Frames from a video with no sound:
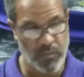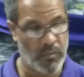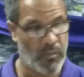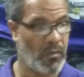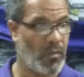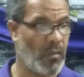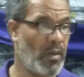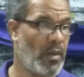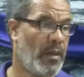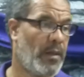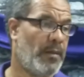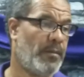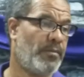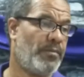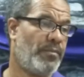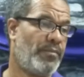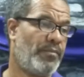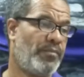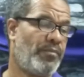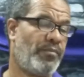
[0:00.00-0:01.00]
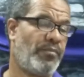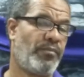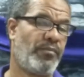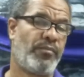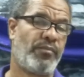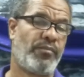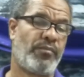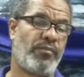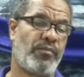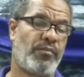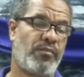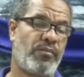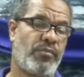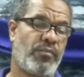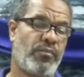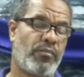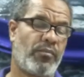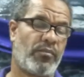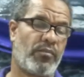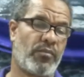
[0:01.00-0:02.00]
niggettes that
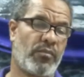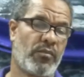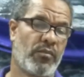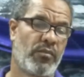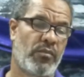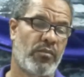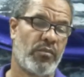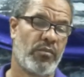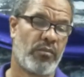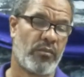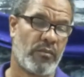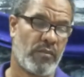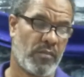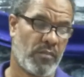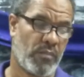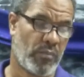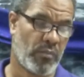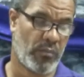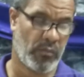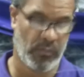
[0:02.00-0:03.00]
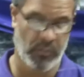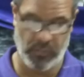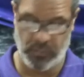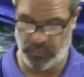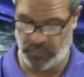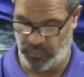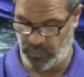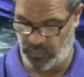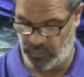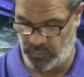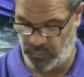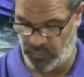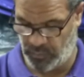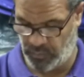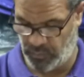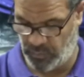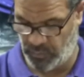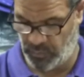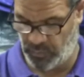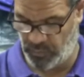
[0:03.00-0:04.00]
left and that will continue to
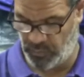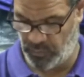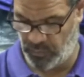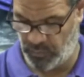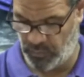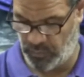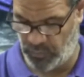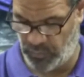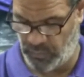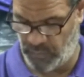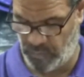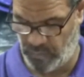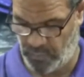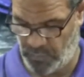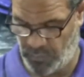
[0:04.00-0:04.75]
leave, they